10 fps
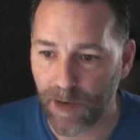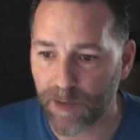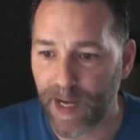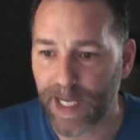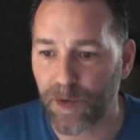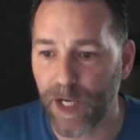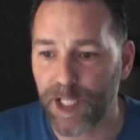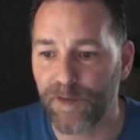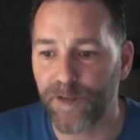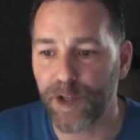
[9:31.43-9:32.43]
Howard Mann
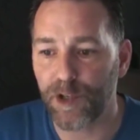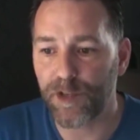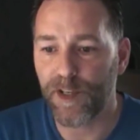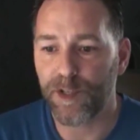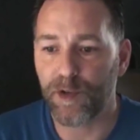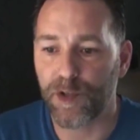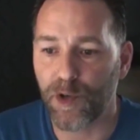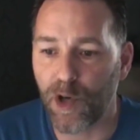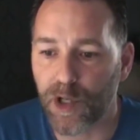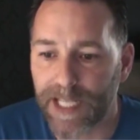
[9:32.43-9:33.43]
question, for those of us who
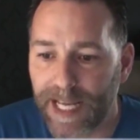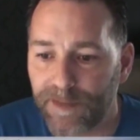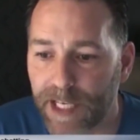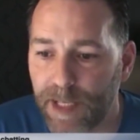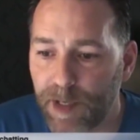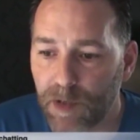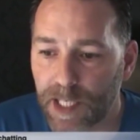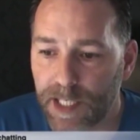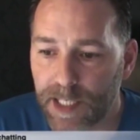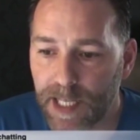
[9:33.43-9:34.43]
do not have an email
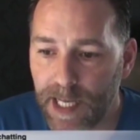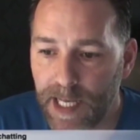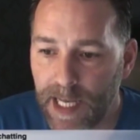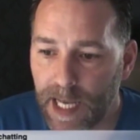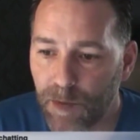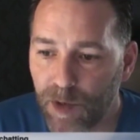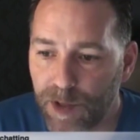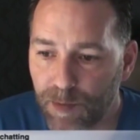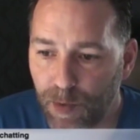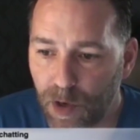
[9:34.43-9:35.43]
list, and
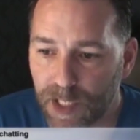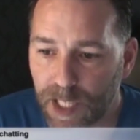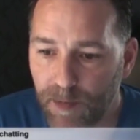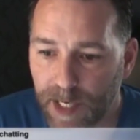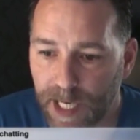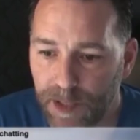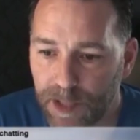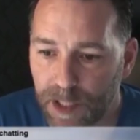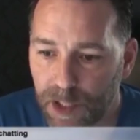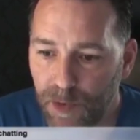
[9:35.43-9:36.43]
with the bot coming
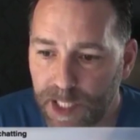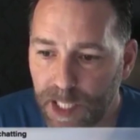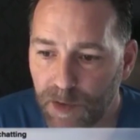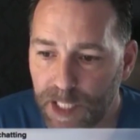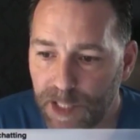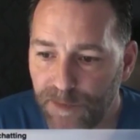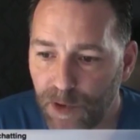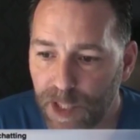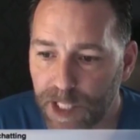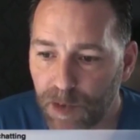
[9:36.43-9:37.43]
out, do we still need to
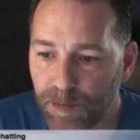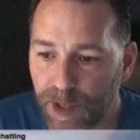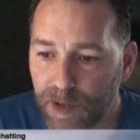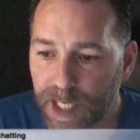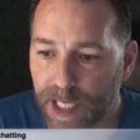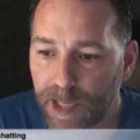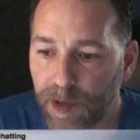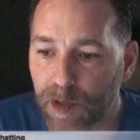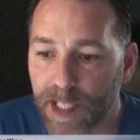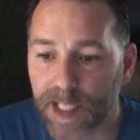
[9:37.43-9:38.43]
focus on building an
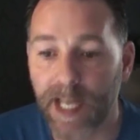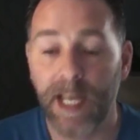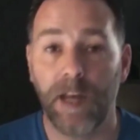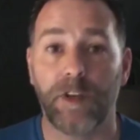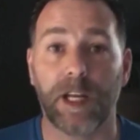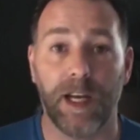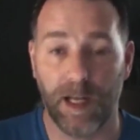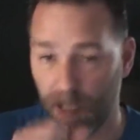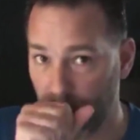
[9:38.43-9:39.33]
email list? The,